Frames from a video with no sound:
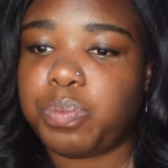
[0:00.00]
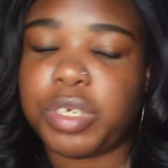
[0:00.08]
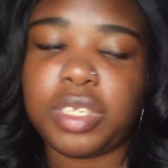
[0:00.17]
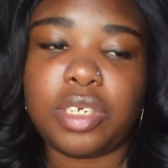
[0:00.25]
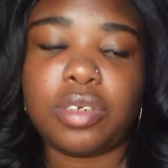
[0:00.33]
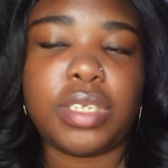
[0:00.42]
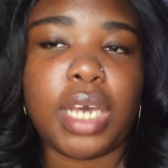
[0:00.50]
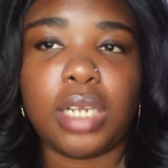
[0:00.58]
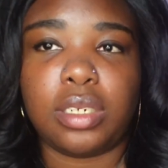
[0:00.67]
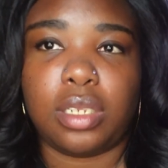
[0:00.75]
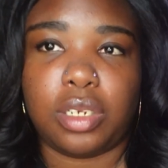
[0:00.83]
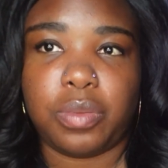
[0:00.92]
puts her
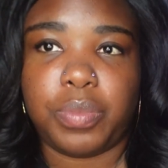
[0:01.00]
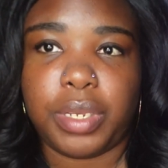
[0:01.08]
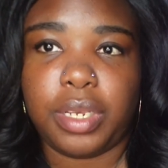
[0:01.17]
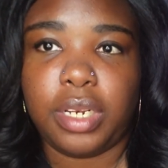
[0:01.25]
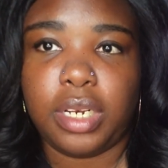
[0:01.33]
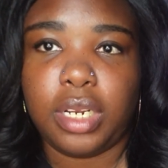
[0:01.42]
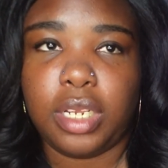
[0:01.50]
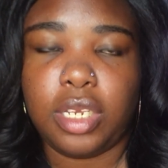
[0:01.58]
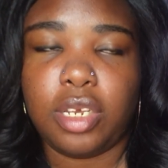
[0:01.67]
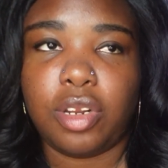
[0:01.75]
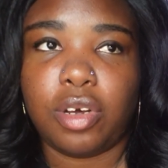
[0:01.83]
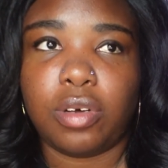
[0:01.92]
down a little bit,
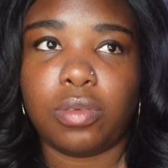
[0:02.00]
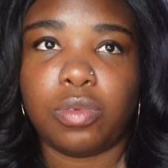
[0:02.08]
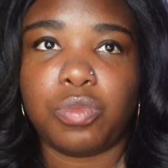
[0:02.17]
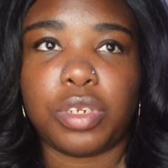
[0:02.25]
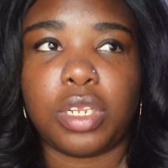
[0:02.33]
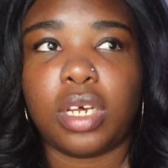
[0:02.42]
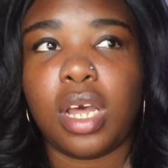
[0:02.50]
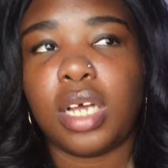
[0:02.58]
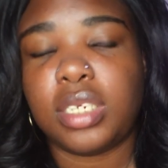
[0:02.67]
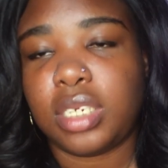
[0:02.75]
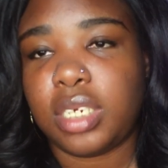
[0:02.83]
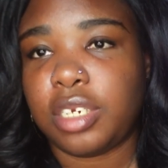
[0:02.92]
you know, with the
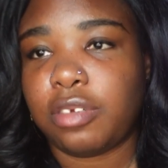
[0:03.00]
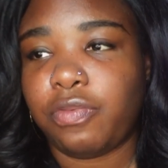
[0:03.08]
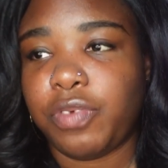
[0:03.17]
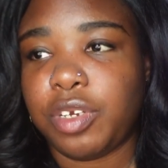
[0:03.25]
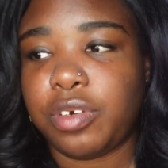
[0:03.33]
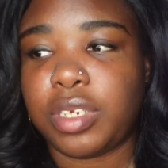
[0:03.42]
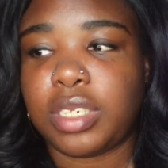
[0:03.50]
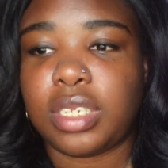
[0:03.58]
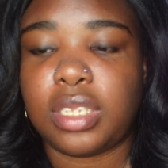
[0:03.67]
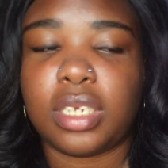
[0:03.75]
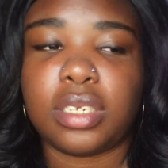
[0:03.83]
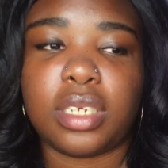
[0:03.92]
constant interference
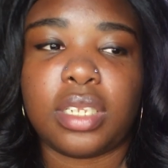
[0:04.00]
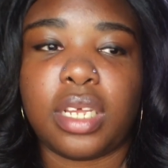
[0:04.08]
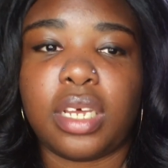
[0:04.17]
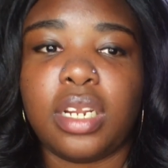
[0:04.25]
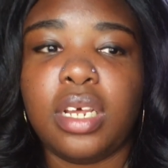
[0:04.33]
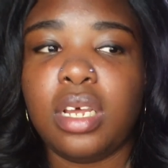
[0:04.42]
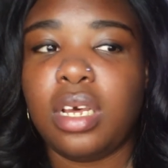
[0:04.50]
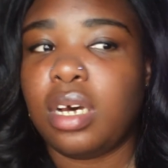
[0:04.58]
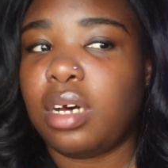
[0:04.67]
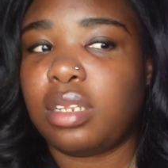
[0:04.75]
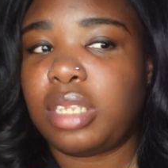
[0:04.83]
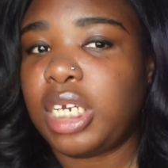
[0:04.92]
and things like that.
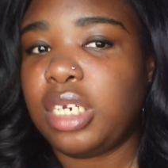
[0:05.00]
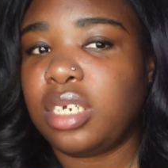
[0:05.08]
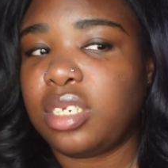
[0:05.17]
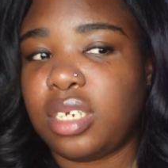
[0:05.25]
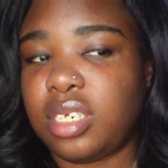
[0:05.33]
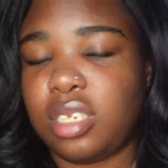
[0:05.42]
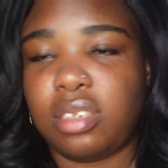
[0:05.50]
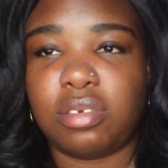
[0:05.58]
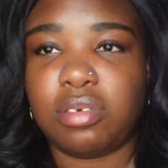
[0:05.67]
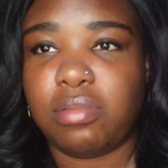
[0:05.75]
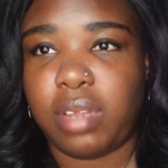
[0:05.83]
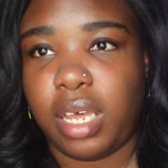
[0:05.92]
Athena doesn't
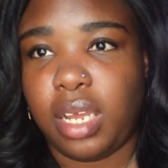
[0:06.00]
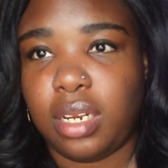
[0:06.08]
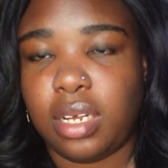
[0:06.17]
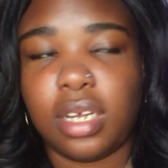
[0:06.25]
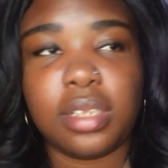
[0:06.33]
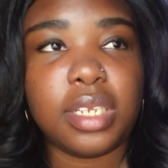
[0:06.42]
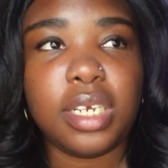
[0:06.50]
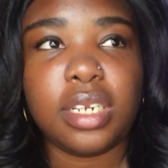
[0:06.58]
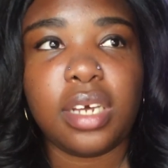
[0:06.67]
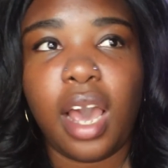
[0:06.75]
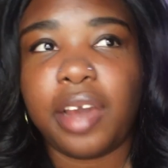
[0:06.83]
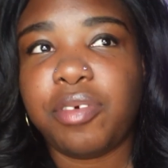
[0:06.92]
do that.
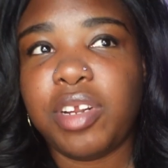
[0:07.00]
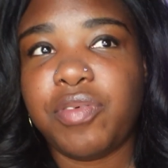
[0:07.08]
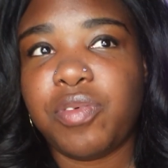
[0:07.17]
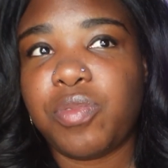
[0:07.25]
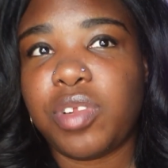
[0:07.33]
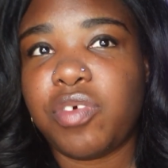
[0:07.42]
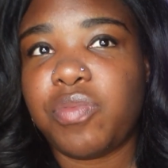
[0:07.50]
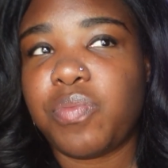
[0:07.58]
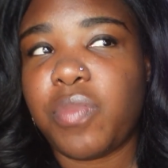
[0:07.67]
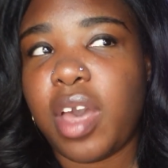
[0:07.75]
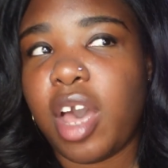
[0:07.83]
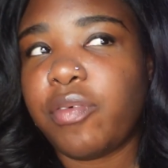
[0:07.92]
Athena, I don't even really
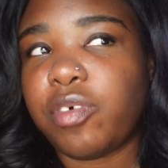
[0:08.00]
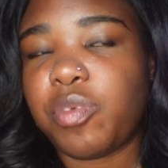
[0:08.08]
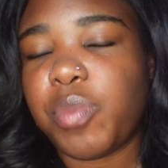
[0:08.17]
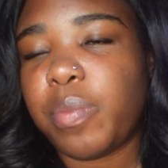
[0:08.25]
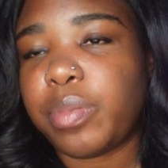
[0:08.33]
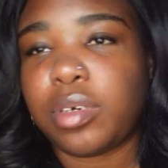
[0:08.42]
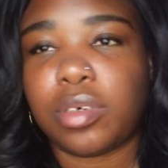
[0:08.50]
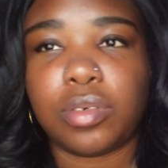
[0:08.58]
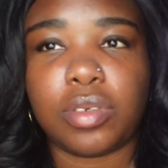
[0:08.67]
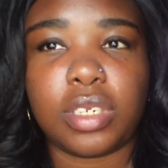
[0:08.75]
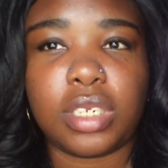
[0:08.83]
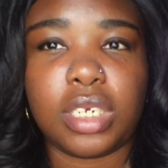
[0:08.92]
ever remember her
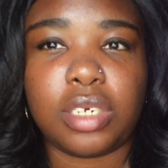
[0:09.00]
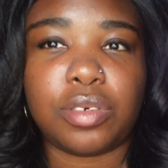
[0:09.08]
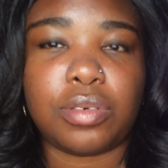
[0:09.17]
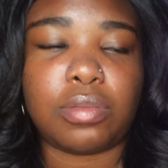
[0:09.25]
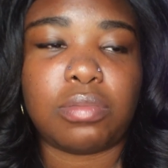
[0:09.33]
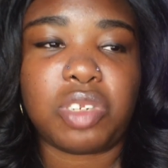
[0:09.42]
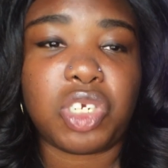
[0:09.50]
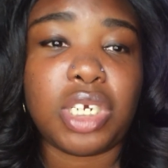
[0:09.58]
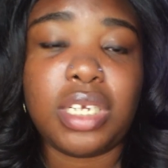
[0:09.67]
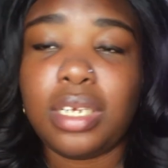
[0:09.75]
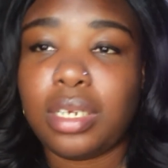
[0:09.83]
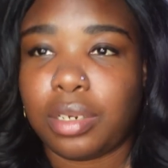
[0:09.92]
seeing her
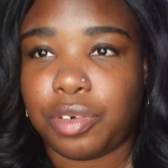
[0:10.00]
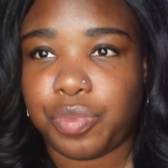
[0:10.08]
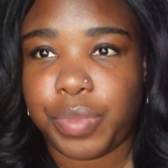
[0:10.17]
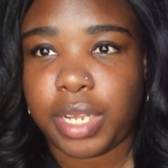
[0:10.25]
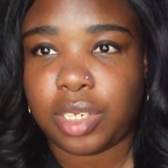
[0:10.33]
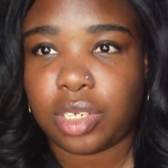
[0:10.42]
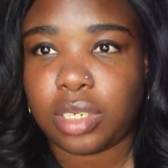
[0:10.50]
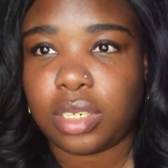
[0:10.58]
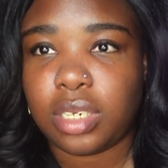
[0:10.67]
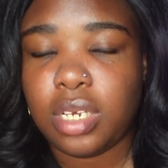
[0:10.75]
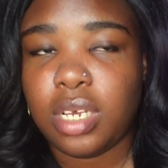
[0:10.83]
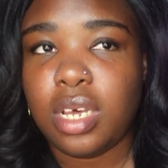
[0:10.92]
cheating in her matches.